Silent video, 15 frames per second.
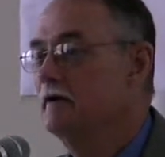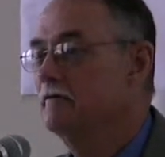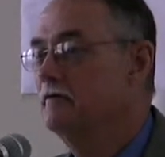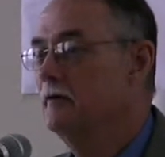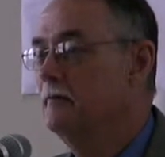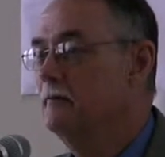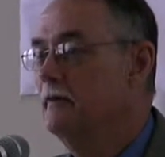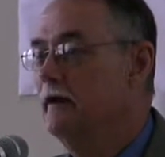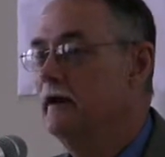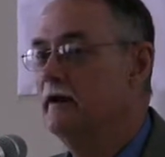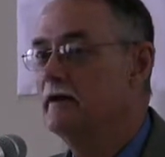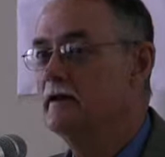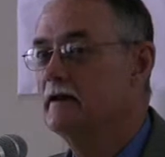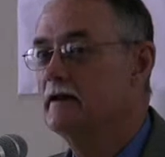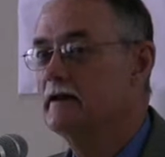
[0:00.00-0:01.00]
from
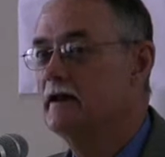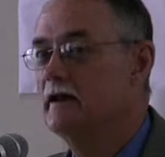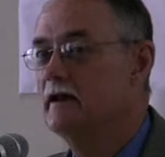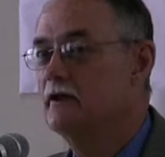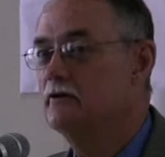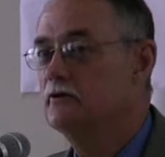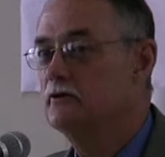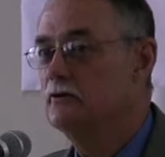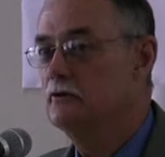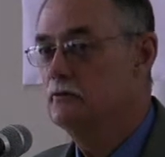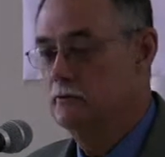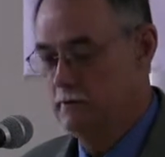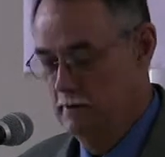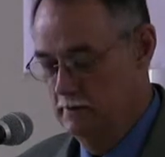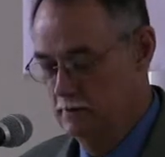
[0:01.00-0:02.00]
that get into